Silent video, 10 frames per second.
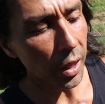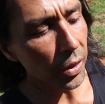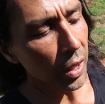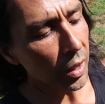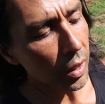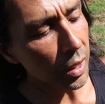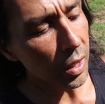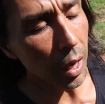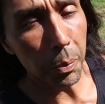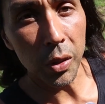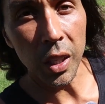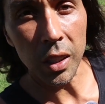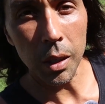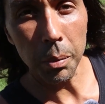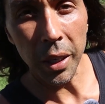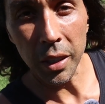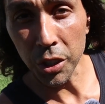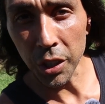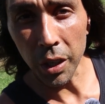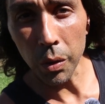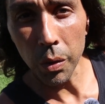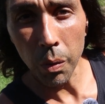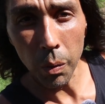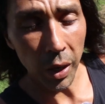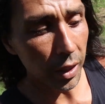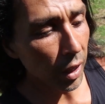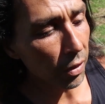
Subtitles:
area is not protected by a shell, right?